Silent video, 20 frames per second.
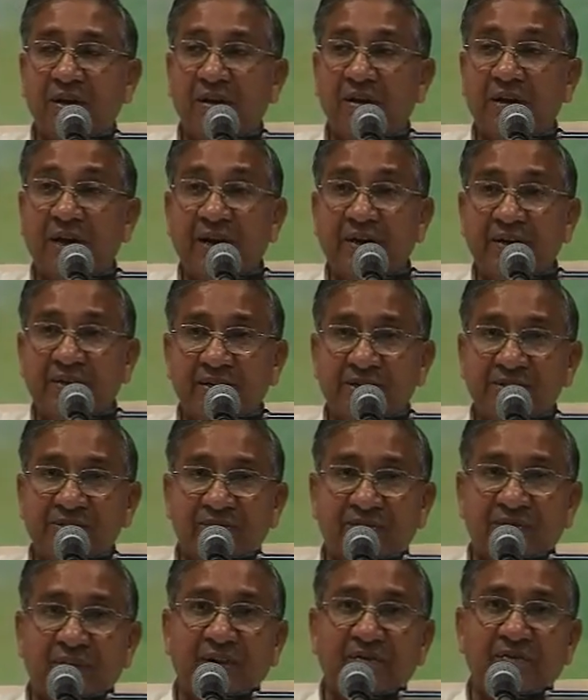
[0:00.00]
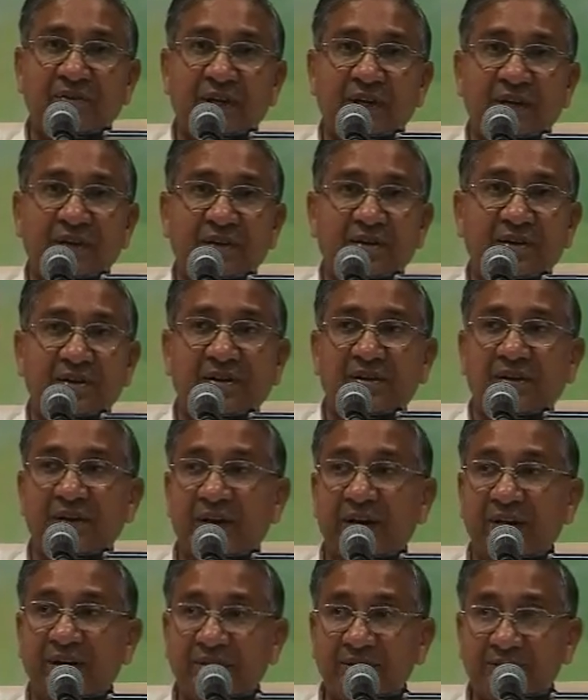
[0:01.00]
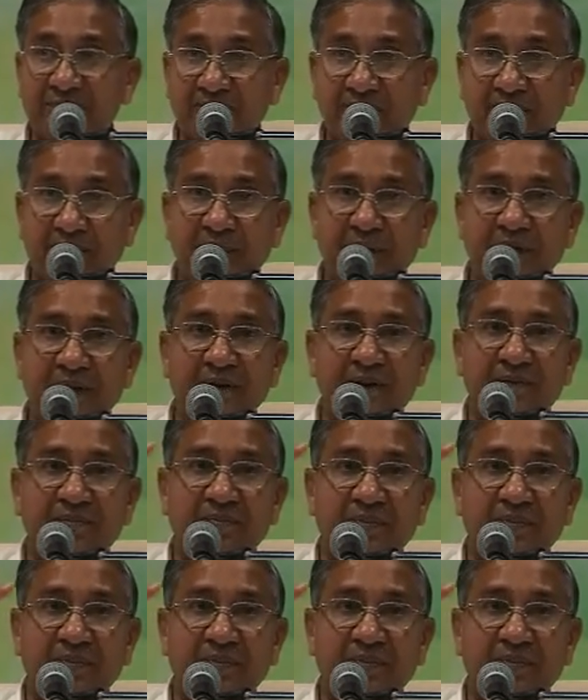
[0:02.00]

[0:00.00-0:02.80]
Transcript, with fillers: light is traveling, light is coming.